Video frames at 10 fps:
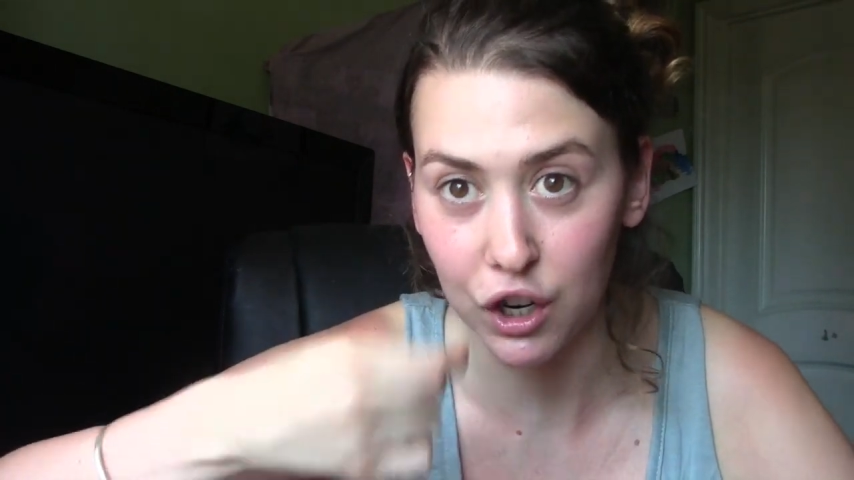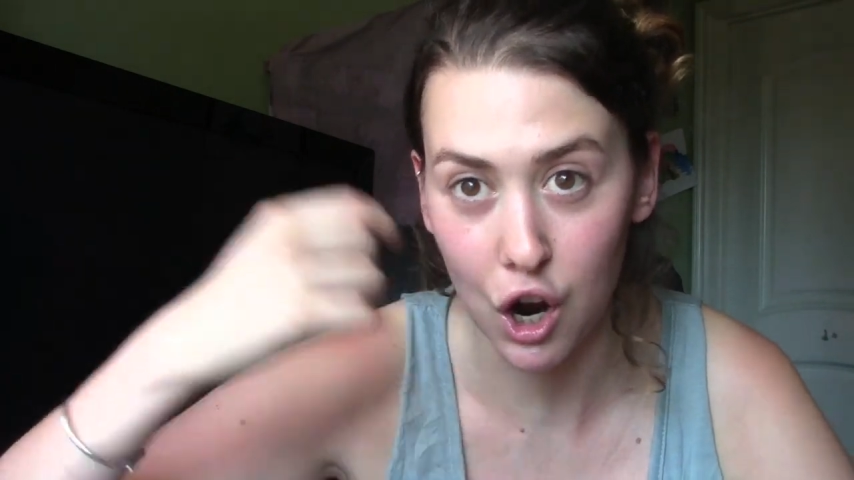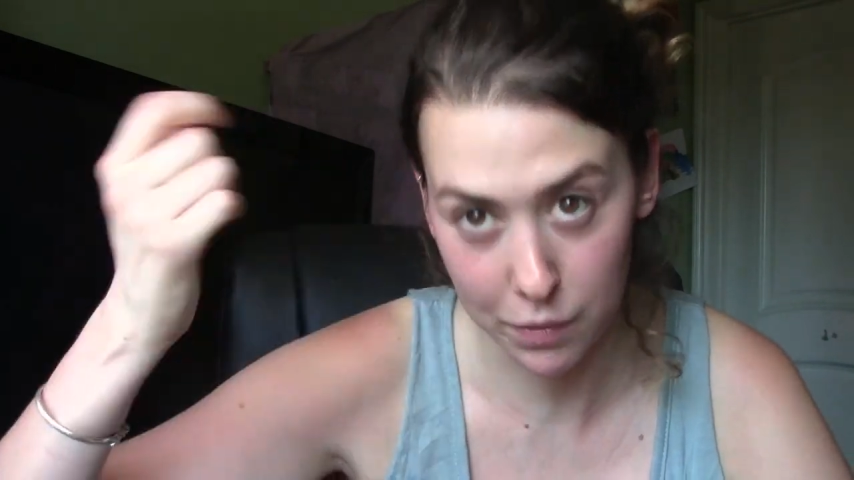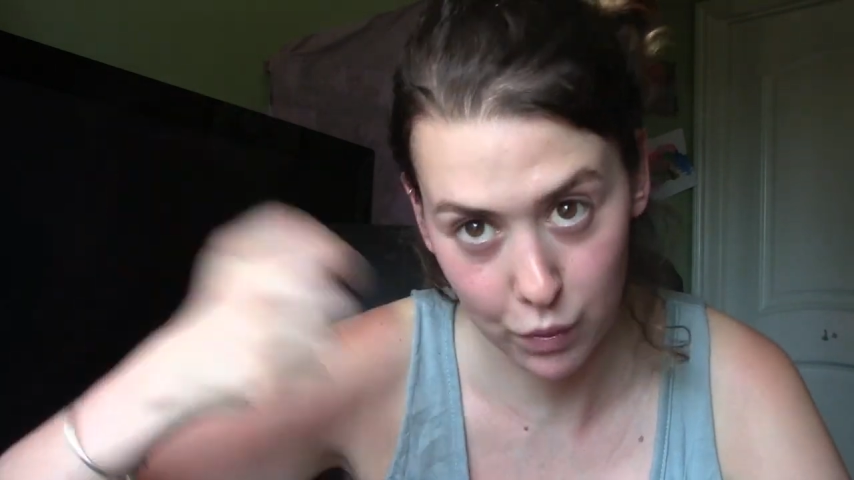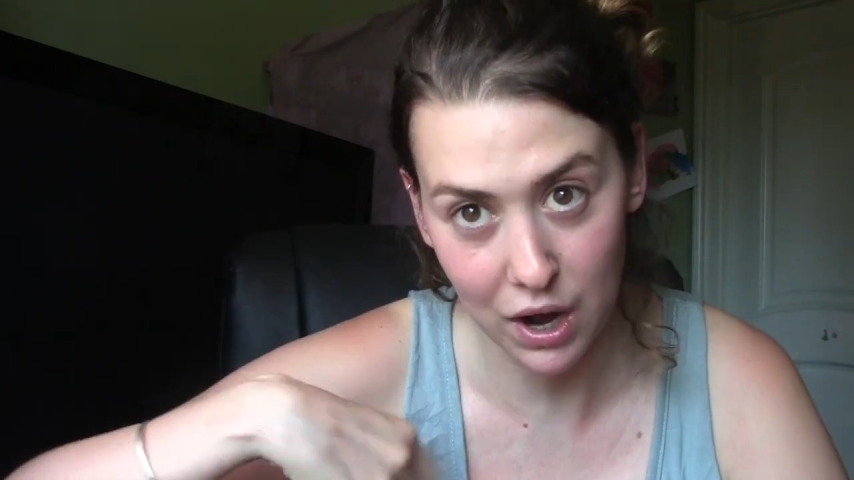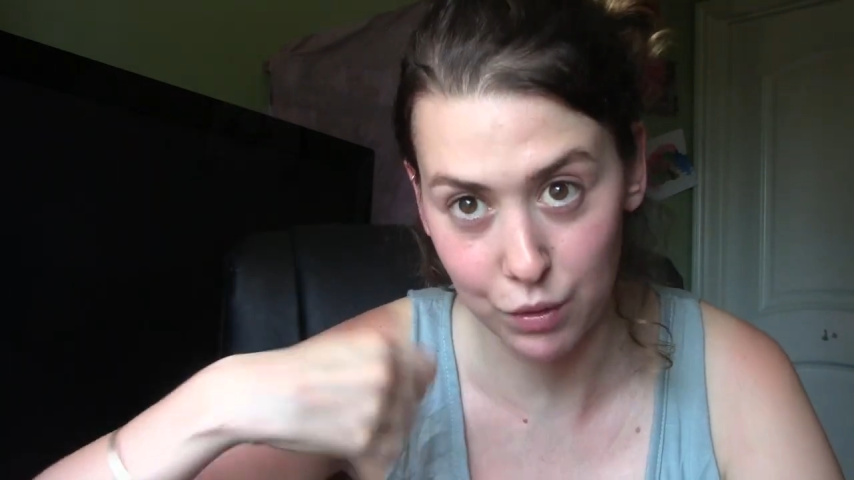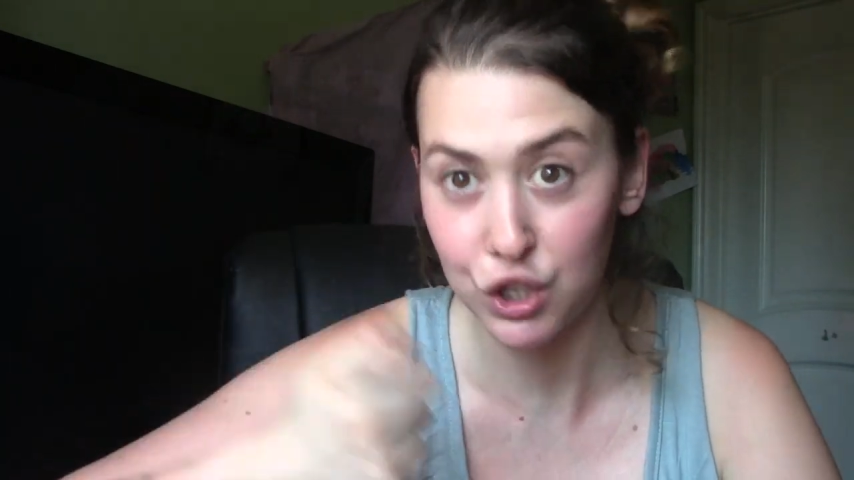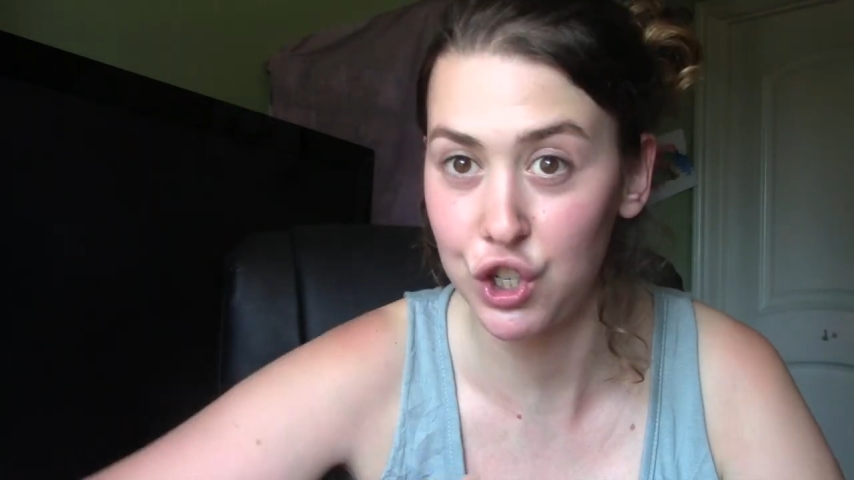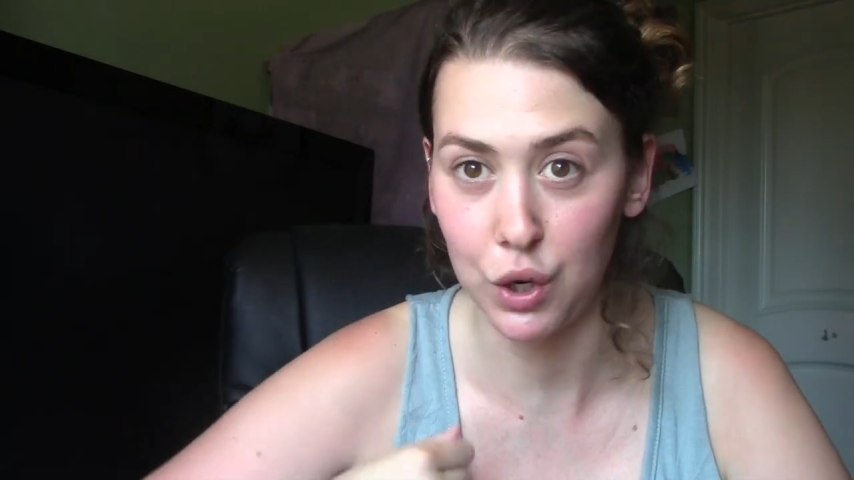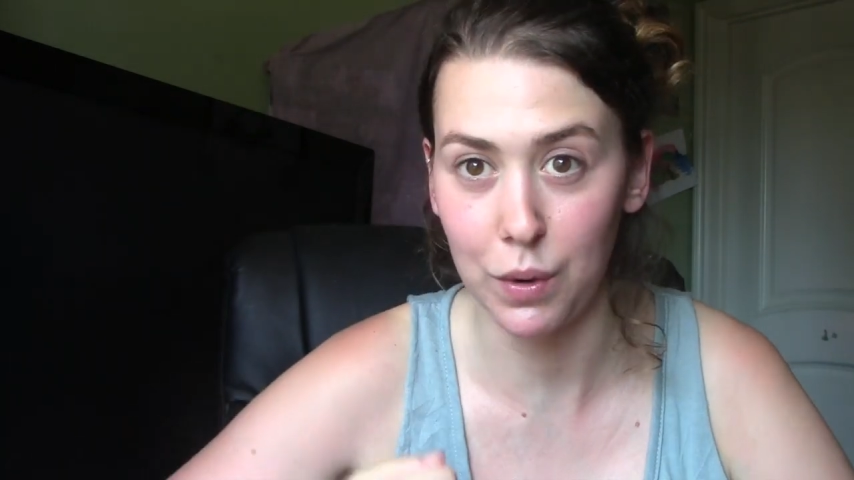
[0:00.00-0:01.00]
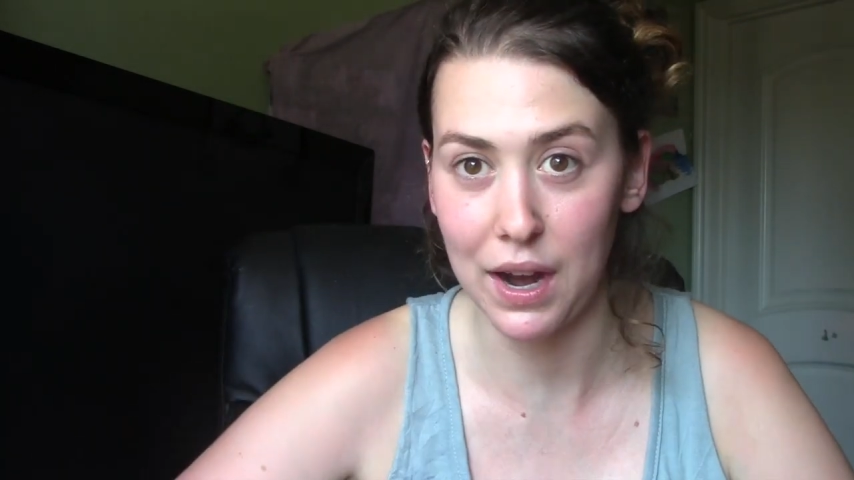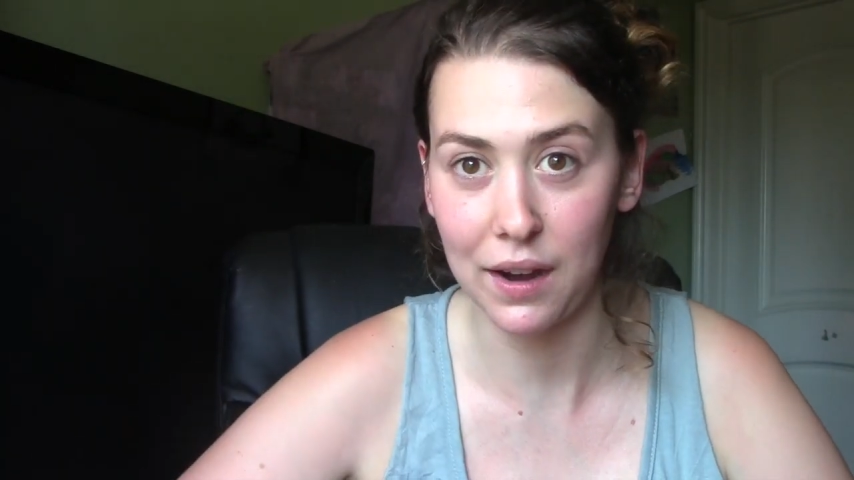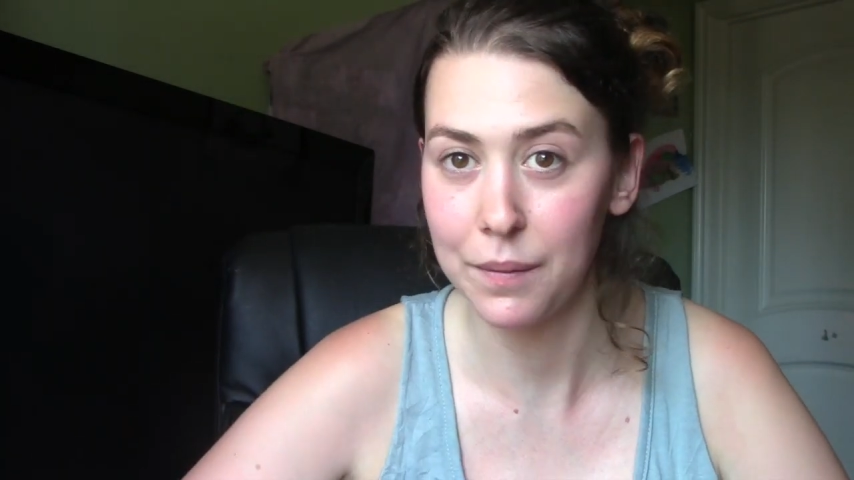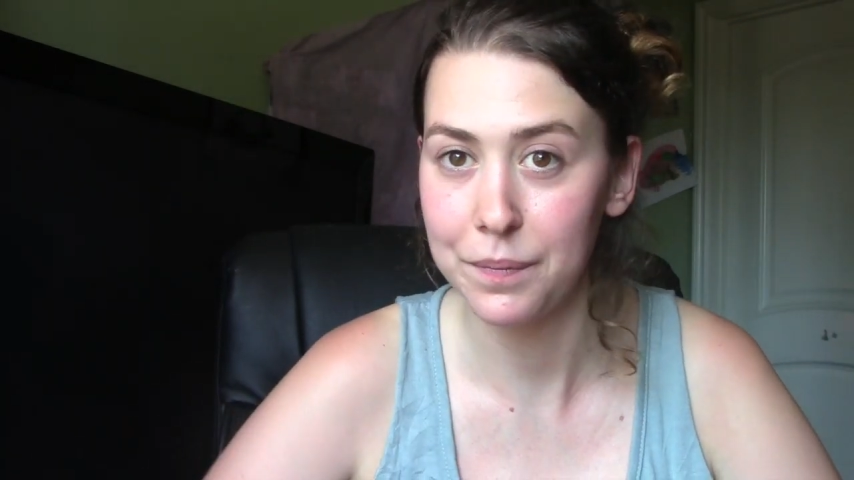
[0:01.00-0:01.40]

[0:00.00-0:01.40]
calm when I was chewing.